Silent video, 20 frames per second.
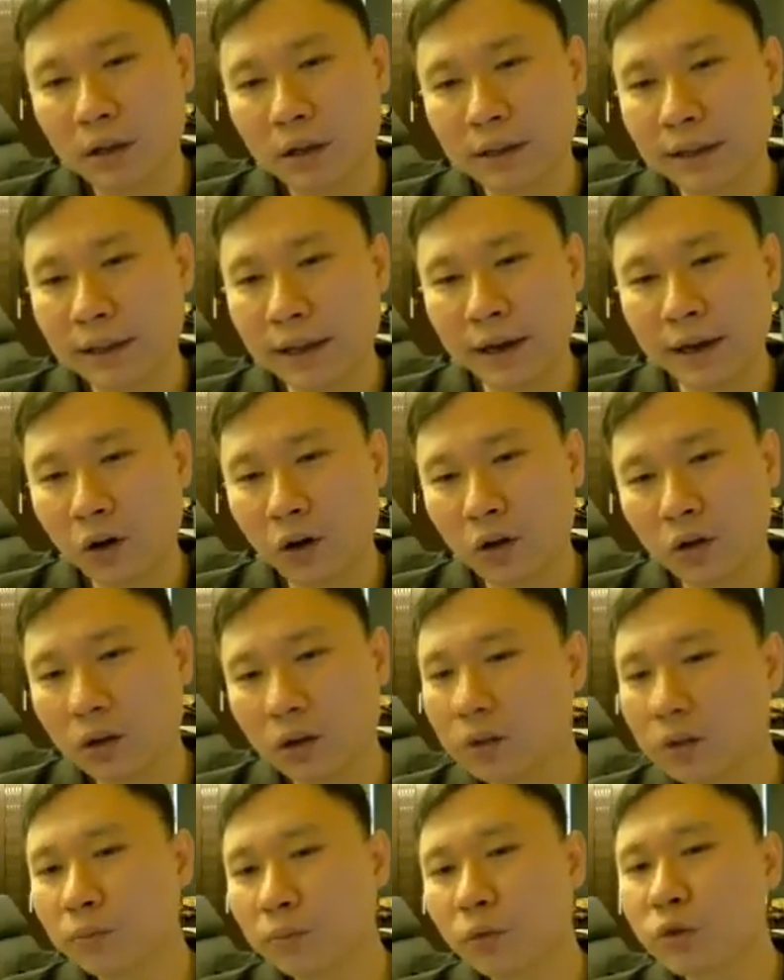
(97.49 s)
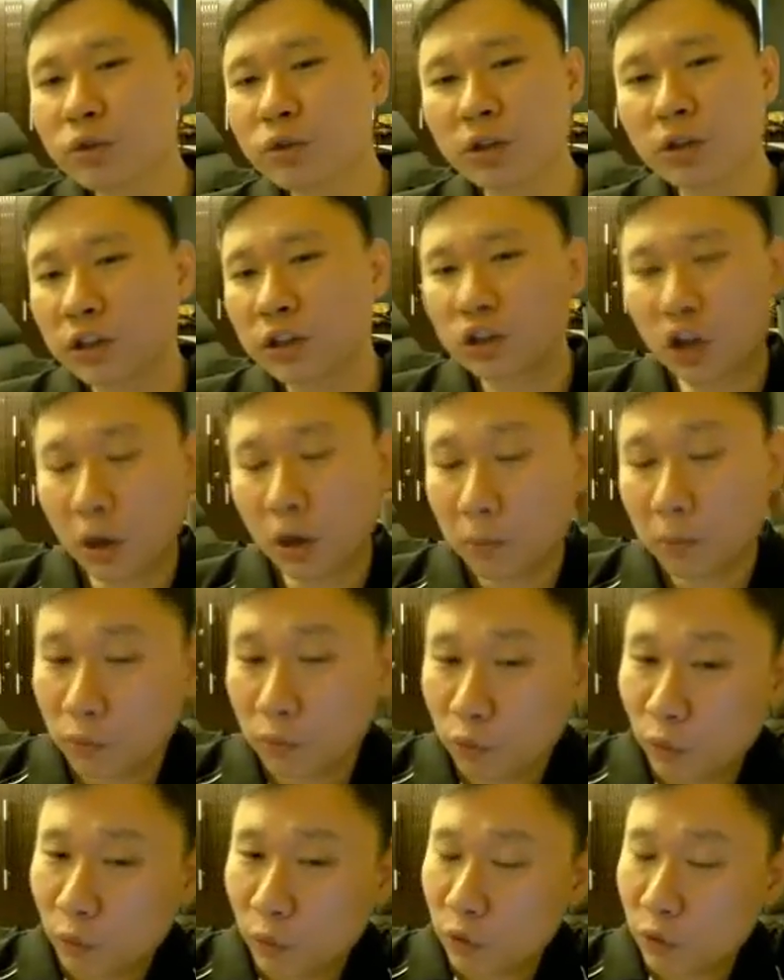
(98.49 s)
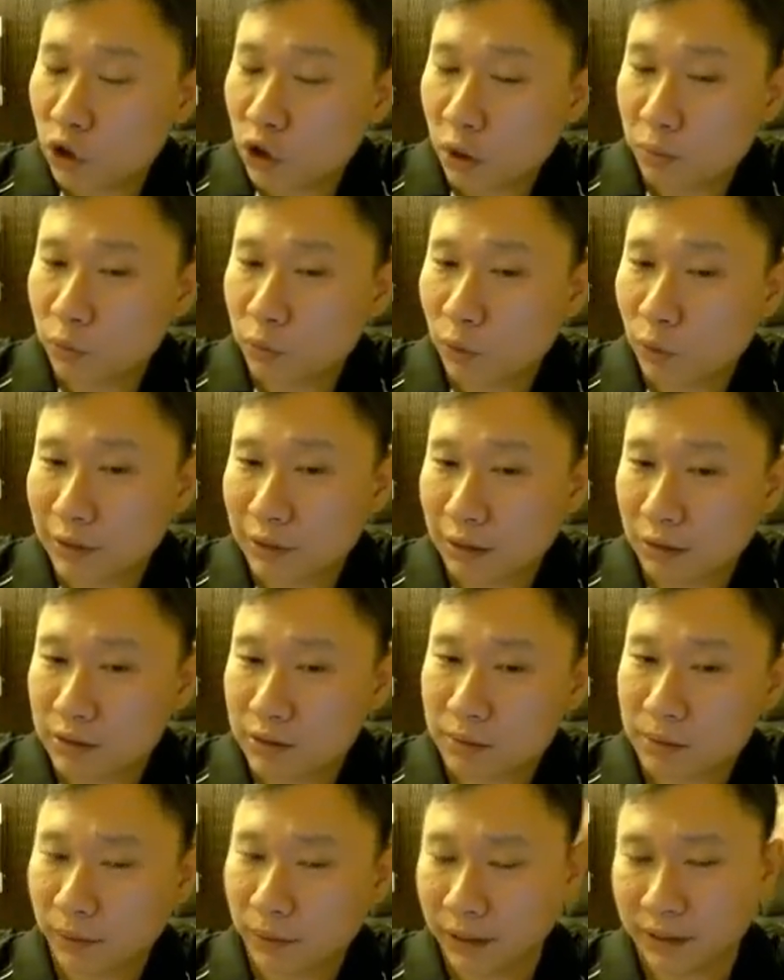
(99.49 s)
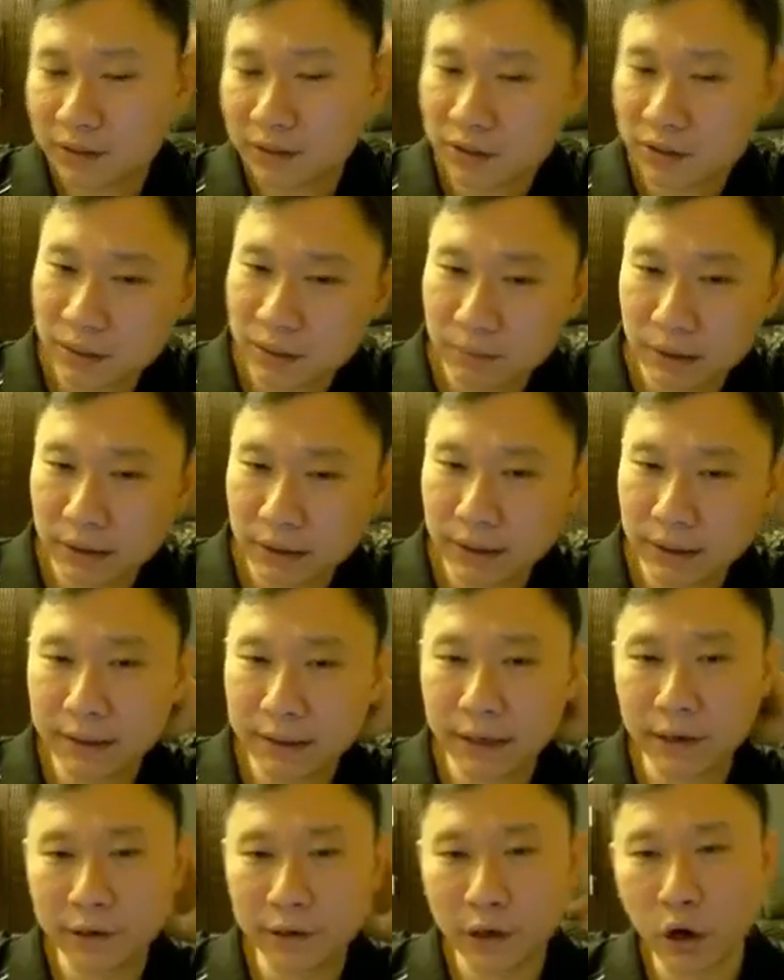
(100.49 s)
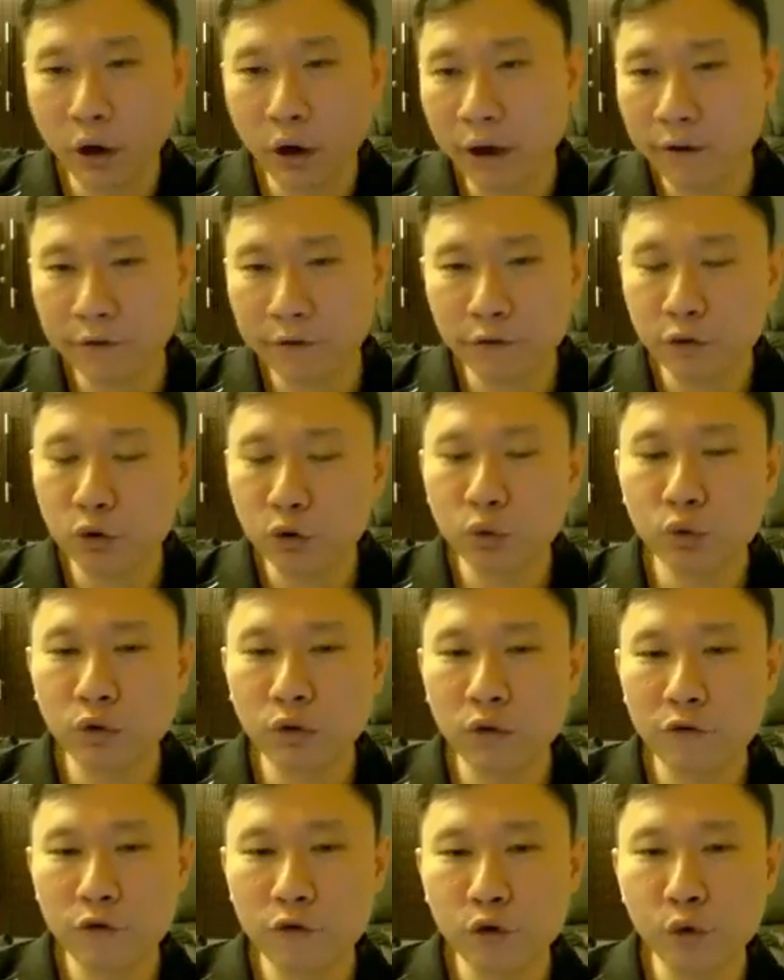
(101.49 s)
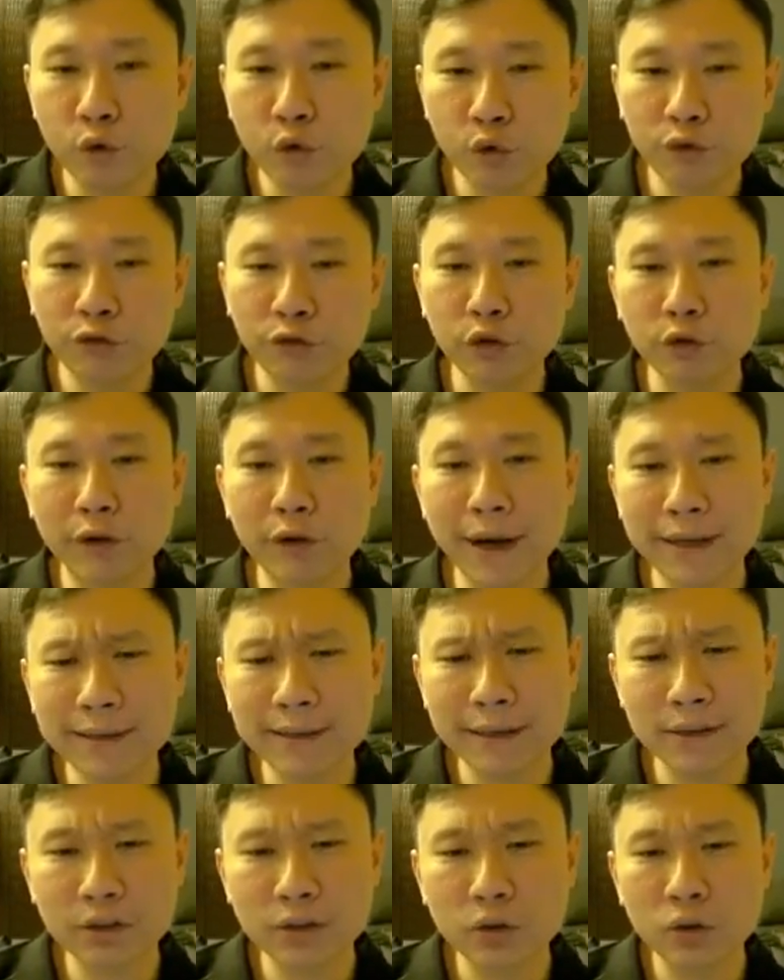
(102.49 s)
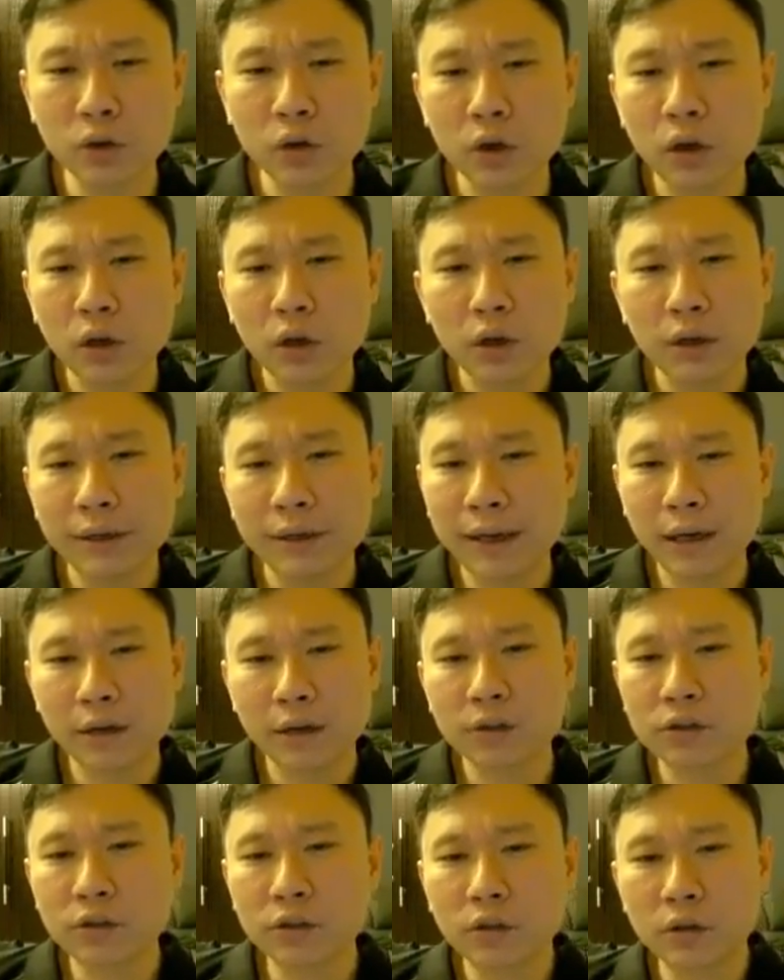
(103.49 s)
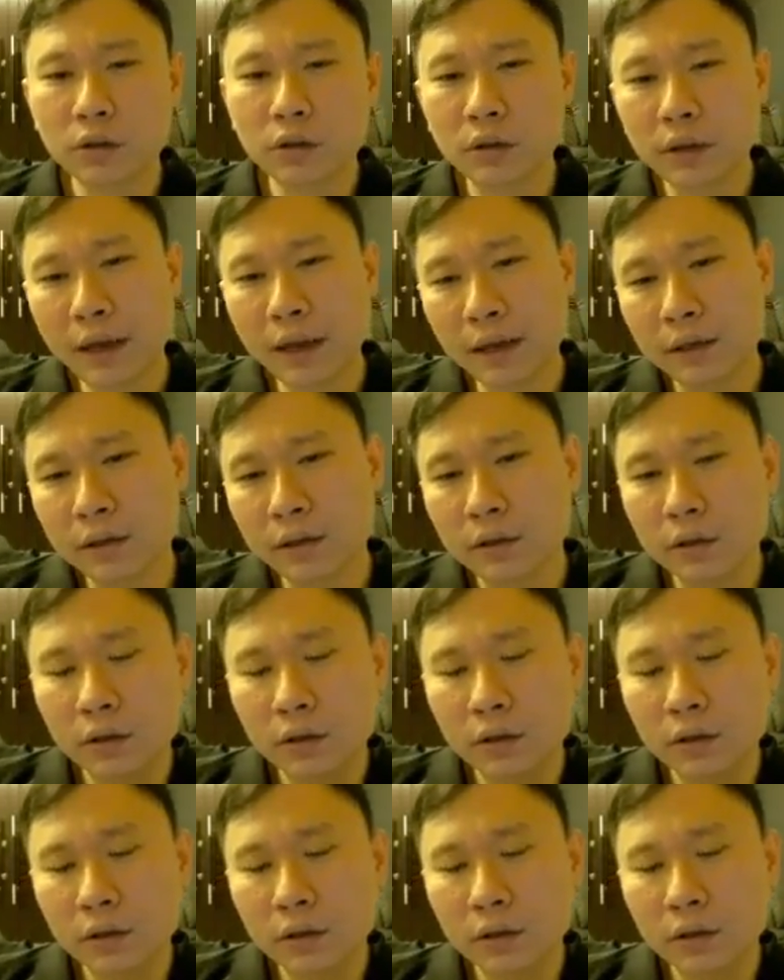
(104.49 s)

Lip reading: like most of the top 1,000 players or something, they all have full rare set. So yeah, and